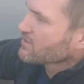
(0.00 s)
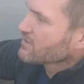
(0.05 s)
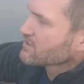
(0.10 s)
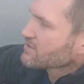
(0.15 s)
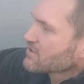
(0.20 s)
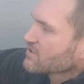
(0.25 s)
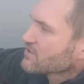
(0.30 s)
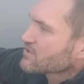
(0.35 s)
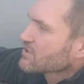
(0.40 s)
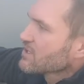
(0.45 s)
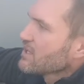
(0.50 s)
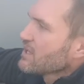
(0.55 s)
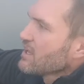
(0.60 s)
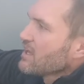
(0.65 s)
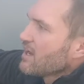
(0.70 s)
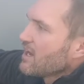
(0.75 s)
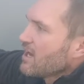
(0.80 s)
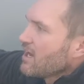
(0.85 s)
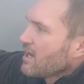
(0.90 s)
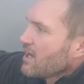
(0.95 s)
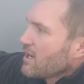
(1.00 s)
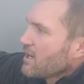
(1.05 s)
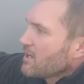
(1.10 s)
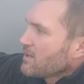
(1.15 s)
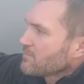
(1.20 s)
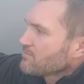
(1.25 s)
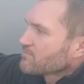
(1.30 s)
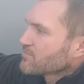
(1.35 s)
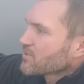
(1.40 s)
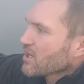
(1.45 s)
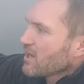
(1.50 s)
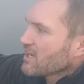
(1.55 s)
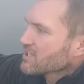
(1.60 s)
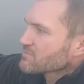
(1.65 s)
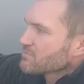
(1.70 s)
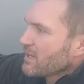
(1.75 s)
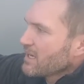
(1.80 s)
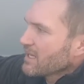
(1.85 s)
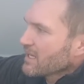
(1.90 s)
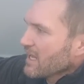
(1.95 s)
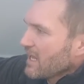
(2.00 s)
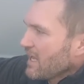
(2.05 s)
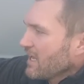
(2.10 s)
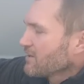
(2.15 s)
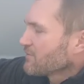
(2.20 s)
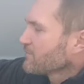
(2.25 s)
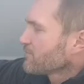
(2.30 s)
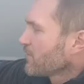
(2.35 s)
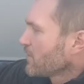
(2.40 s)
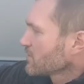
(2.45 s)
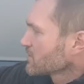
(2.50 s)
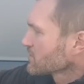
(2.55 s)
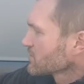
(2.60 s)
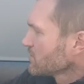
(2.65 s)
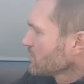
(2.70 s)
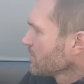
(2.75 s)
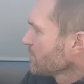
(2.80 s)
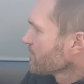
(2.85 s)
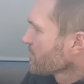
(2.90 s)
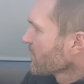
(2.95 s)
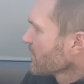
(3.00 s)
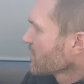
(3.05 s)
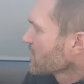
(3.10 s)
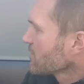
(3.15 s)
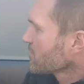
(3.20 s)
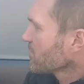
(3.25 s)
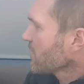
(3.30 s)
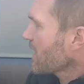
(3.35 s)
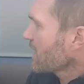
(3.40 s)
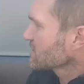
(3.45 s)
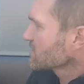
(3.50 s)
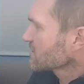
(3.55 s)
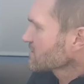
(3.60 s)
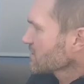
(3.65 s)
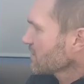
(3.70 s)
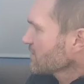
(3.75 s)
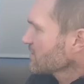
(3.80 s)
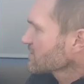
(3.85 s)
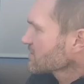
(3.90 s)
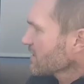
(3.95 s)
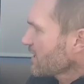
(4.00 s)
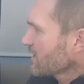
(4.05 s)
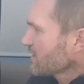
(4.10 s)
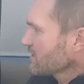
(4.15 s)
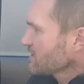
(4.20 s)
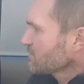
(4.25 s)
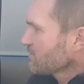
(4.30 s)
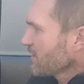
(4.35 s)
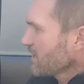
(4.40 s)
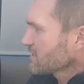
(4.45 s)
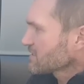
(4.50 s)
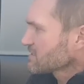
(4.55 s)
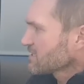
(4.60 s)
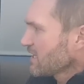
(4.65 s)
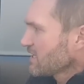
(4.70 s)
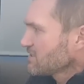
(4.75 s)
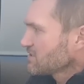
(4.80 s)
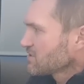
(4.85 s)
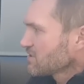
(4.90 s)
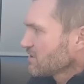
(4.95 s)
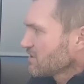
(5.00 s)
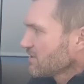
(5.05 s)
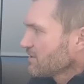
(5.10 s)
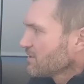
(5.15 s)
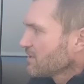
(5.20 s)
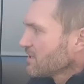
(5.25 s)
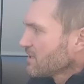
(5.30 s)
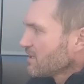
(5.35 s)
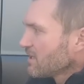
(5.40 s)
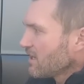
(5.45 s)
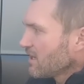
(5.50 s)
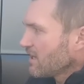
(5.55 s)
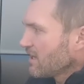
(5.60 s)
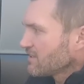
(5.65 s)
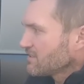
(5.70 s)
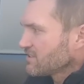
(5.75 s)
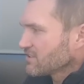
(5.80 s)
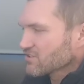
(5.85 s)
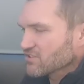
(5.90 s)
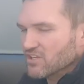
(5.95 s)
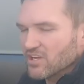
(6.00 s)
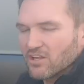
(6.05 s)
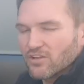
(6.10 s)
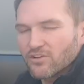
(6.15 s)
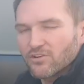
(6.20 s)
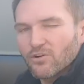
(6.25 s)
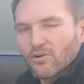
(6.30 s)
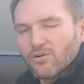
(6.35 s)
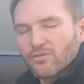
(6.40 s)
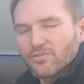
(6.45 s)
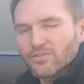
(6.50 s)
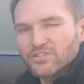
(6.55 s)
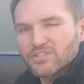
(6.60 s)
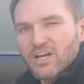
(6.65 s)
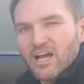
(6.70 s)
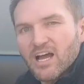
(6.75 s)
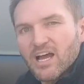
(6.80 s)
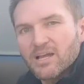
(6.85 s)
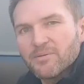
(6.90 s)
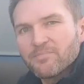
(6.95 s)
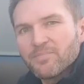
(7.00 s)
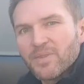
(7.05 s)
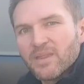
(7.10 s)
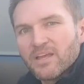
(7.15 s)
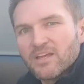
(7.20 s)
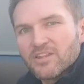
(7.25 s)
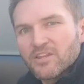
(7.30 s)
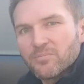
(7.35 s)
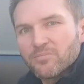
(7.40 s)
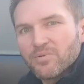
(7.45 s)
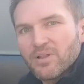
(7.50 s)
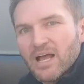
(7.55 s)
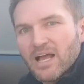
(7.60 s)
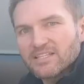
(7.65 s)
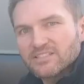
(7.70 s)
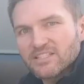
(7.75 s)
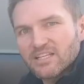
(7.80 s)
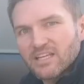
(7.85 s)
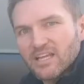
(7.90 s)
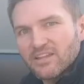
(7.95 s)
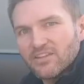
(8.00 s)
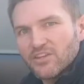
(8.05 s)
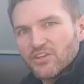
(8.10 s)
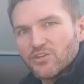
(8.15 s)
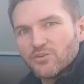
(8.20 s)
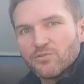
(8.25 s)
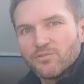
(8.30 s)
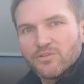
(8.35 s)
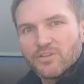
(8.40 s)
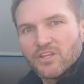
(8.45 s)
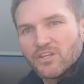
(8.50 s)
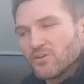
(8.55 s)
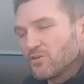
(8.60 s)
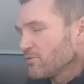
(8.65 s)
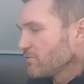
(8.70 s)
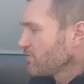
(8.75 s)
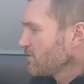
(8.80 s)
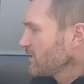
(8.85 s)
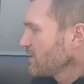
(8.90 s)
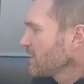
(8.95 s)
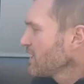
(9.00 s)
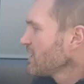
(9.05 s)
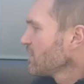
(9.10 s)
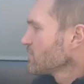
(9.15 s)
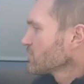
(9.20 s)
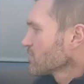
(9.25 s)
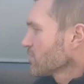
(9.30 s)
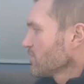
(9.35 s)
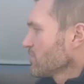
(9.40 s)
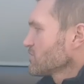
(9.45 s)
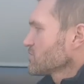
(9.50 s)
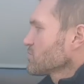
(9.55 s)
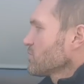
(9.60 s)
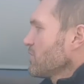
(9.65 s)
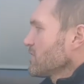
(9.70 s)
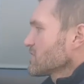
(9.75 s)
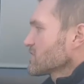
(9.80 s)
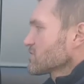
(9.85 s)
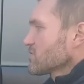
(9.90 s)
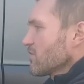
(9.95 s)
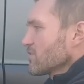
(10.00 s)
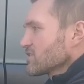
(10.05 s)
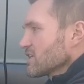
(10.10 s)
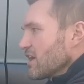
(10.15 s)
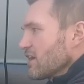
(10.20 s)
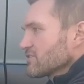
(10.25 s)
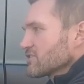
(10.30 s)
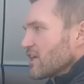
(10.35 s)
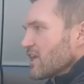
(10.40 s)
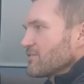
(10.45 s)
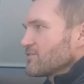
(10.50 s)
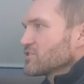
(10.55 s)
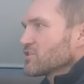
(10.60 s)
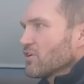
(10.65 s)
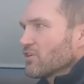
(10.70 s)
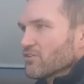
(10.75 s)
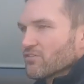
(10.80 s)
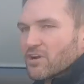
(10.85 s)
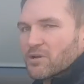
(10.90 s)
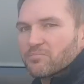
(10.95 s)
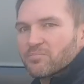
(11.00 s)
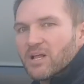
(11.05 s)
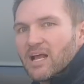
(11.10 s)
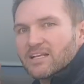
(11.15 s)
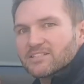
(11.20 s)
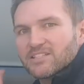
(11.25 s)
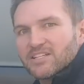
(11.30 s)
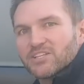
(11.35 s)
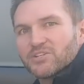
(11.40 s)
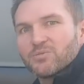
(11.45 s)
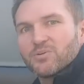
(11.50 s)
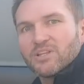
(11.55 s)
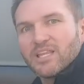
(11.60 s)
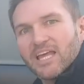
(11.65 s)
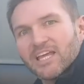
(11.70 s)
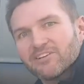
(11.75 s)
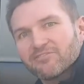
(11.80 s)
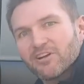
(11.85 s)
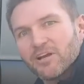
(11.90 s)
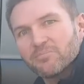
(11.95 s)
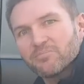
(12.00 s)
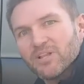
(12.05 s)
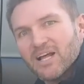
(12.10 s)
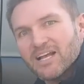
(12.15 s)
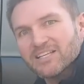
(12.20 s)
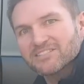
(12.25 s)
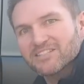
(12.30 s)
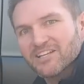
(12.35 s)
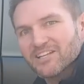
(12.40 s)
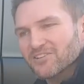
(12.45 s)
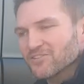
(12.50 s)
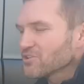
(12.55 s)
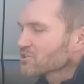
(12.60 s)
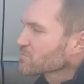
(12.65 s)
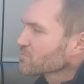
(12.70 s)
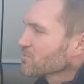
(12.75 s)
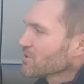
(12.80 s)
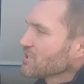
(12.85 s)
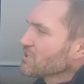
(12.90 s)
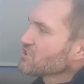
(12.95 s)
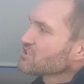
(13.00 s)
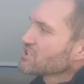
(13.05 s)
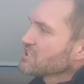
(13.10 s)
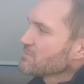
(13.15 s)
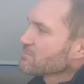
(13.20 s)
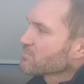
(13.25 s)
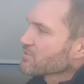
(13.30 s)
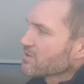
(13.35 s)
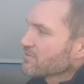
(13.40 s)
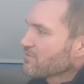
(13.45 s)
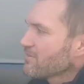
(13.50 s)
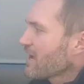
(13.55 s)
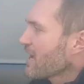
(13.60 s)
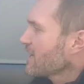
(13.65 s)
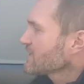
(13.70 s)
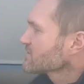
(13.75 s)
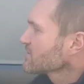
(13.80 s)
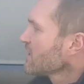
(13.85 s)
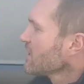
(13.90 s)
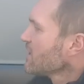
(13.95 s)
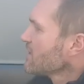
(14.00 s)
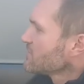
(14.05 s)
This is cosmetic and functional. The plastics on the side of these vans tend to discolor over time. The plastic and the UV turns what starts out as kind of a dark gray plastic into a light gray plastic, and it looks pretty cheap pretty fast.